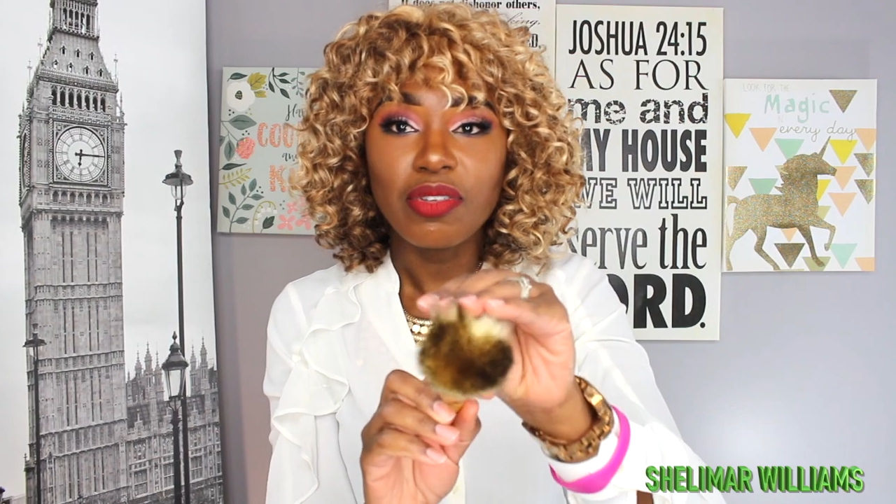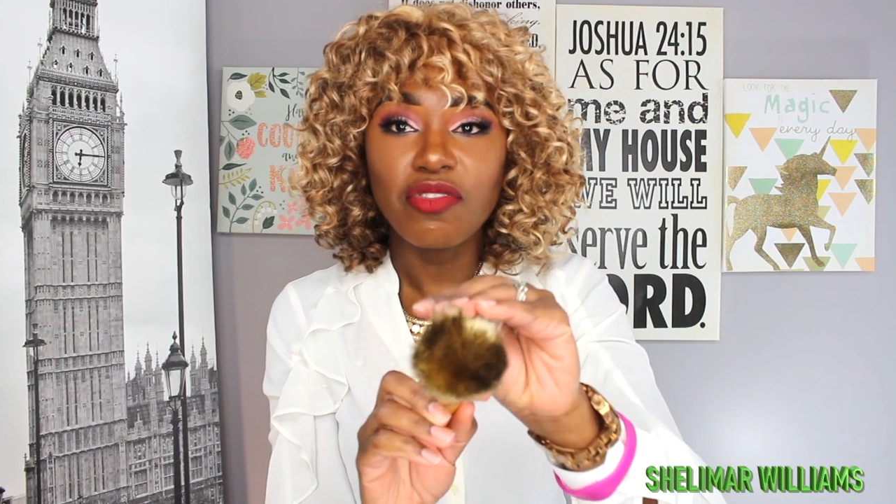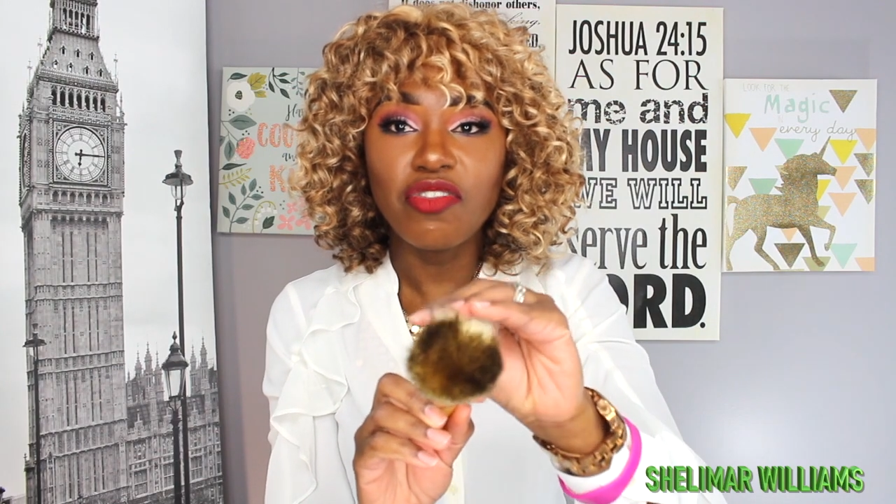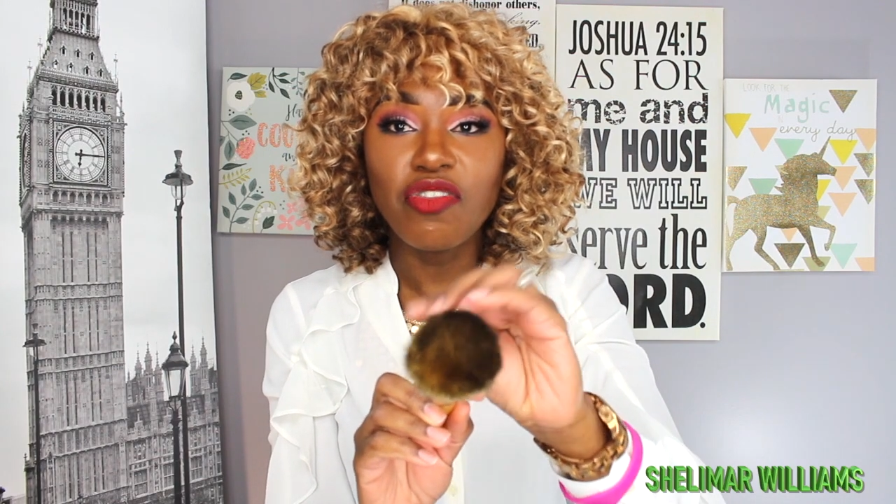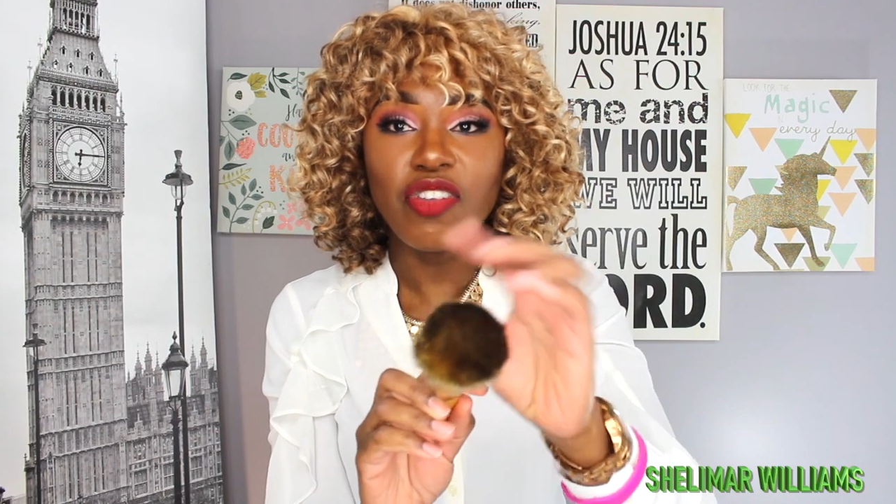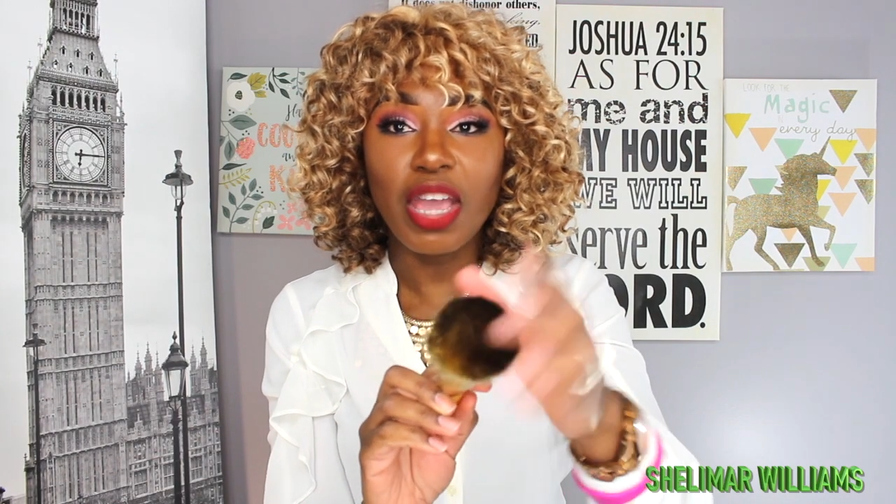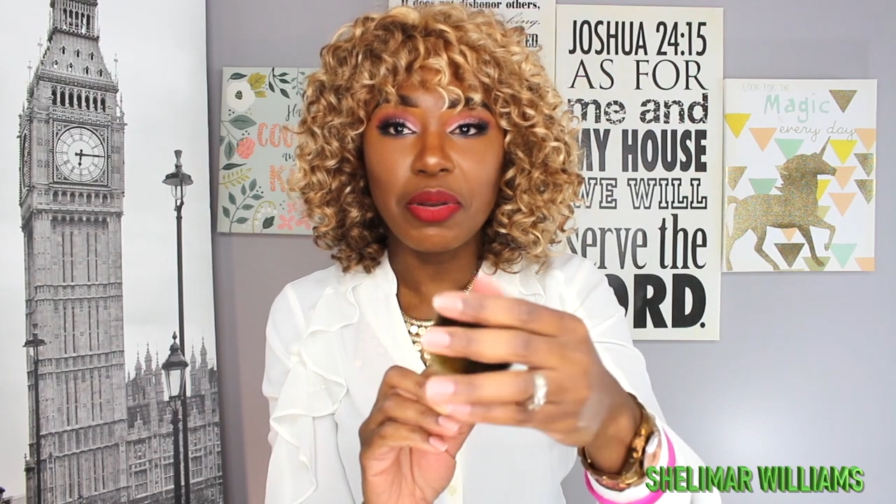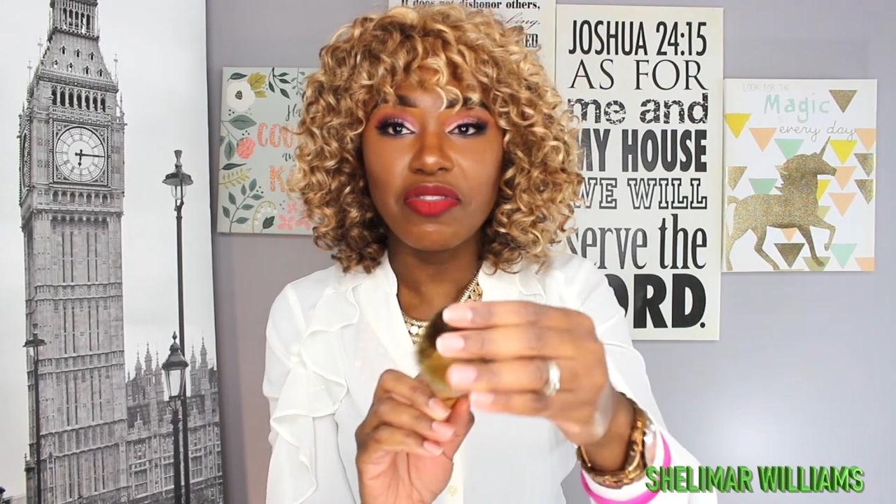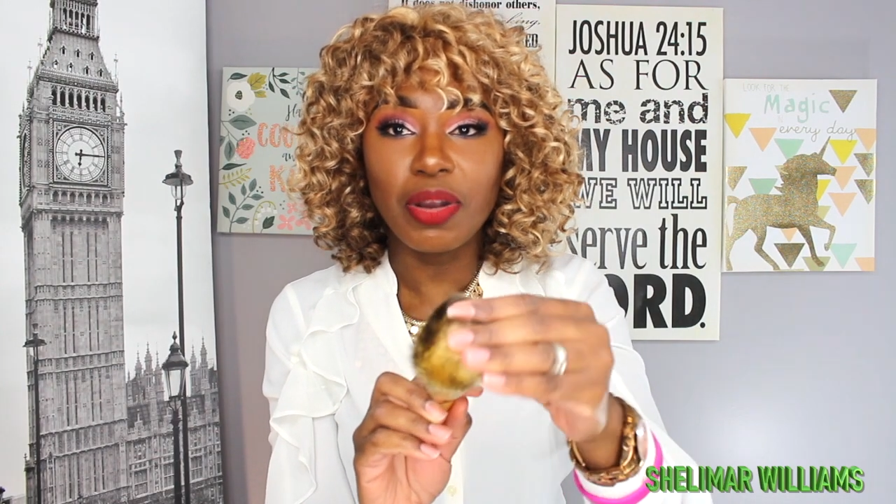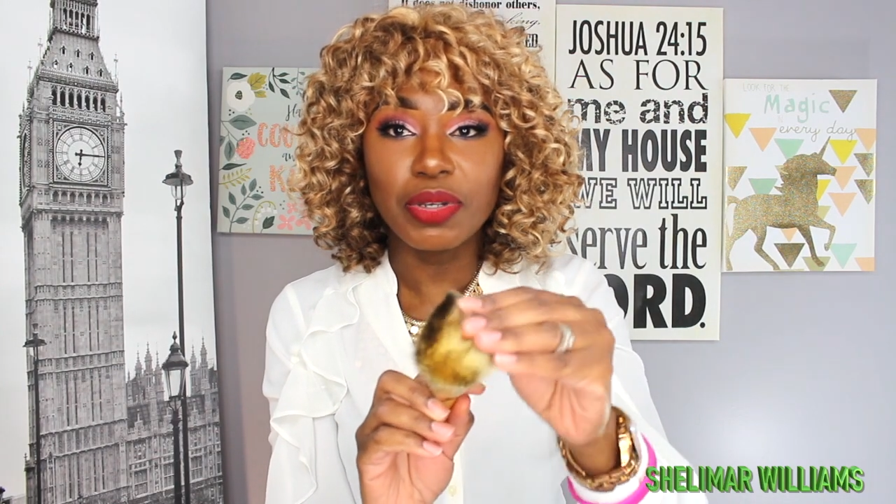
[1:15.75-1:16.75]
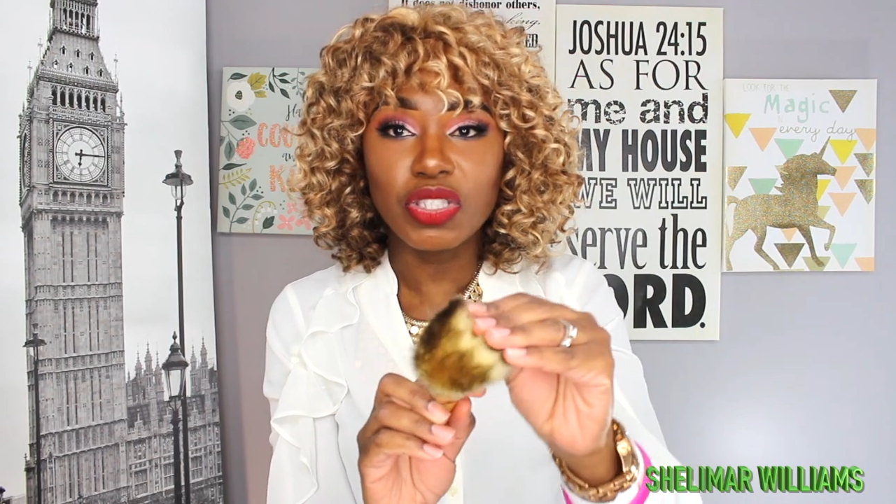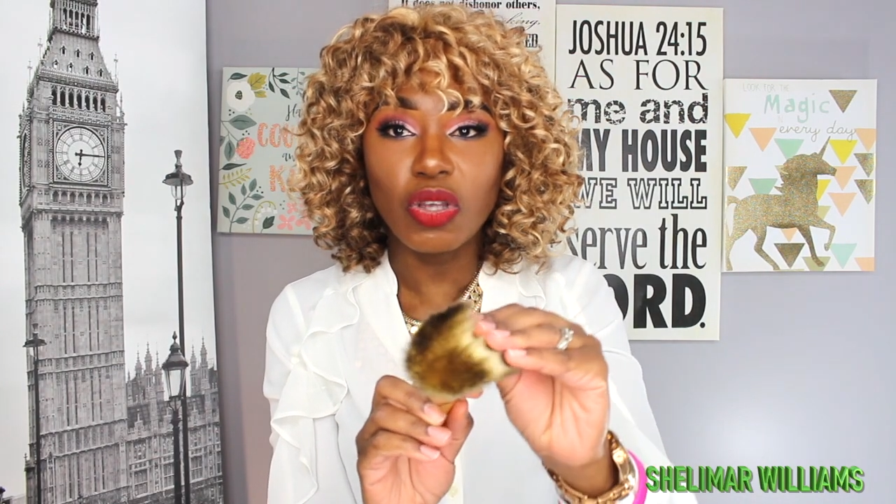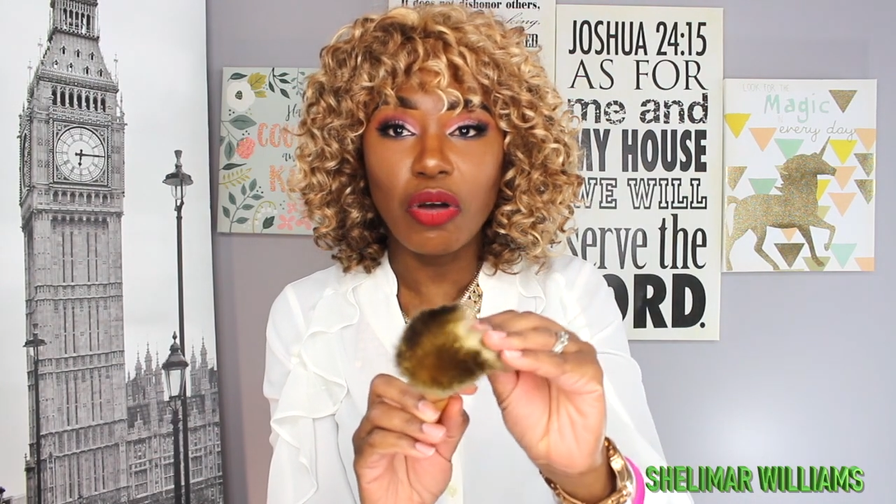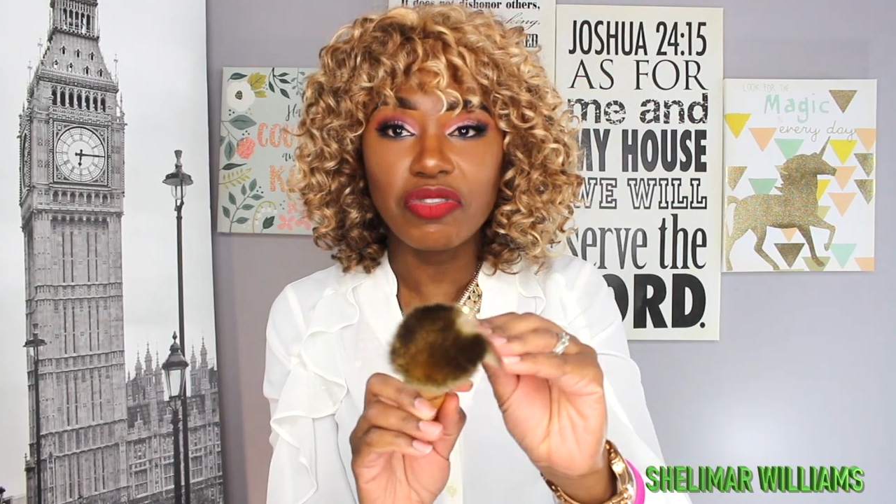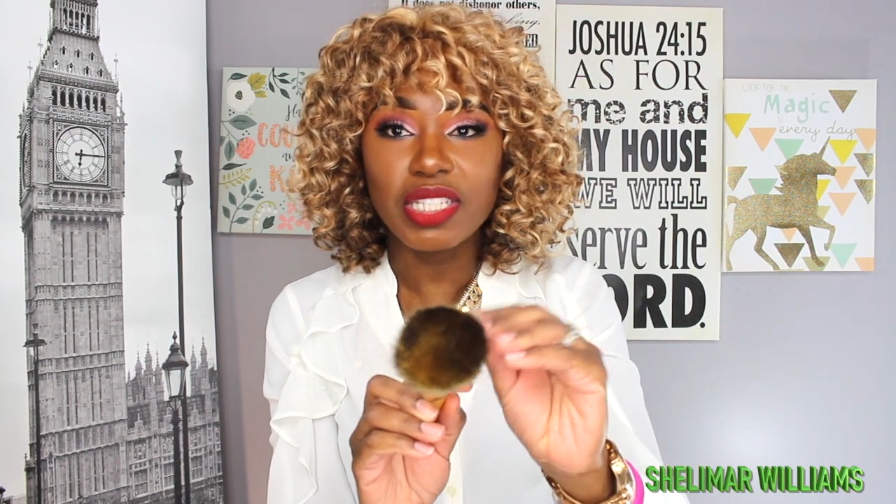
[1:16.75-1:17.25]
very, very
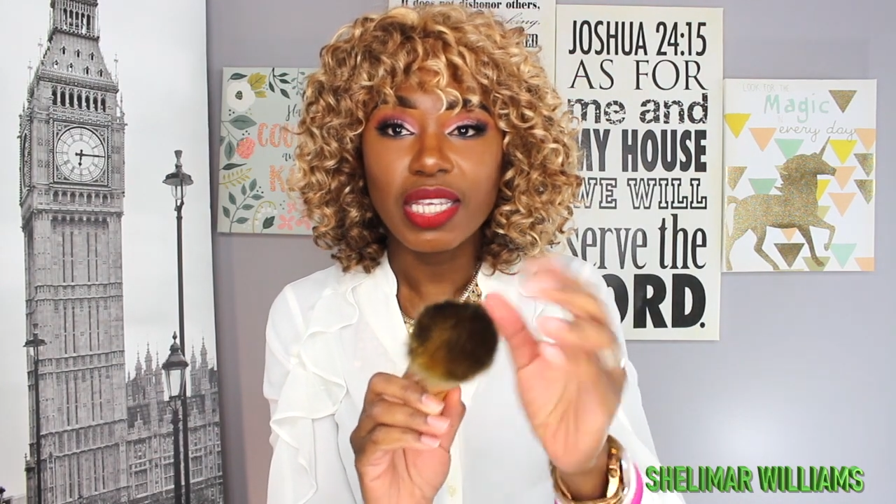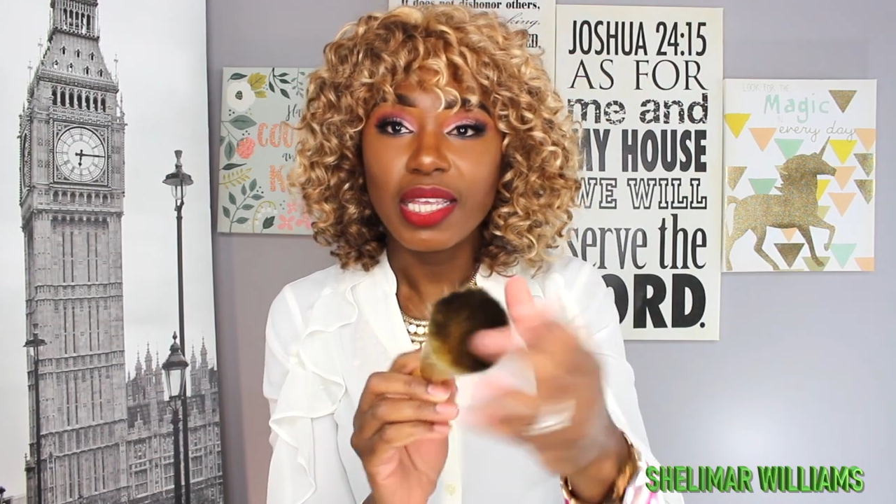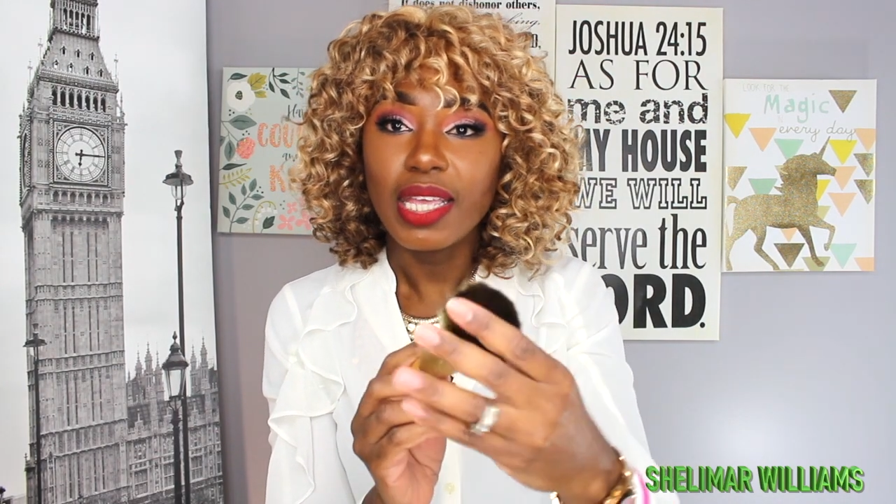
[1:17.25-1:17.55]
soft.